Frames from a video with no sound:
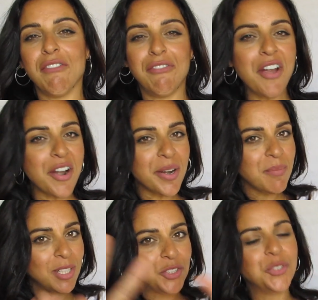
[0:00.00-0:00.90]
very
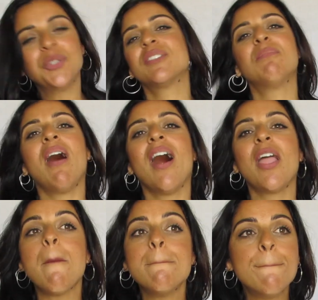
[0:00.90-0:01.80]
much used
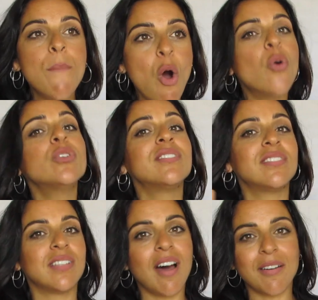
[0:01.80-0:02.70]
by
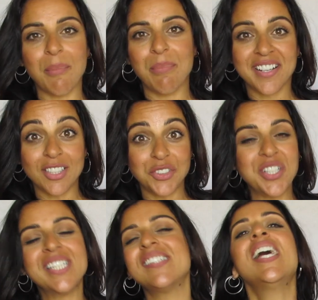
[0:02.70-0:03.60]
most Arab
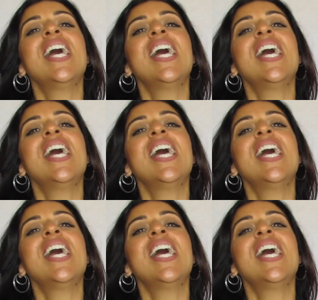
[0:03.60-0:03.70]
countries,